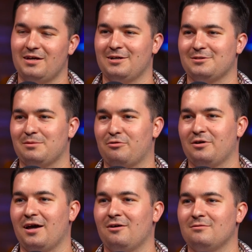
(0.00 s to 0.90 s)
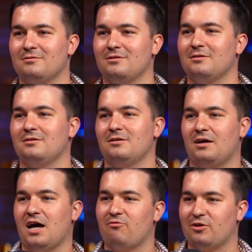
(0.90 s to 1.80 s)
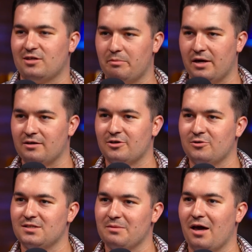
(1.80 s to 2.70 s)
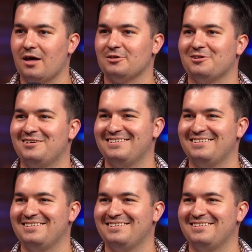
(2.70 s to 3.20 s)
Here's the printout. I've looked at the Pantones. They match.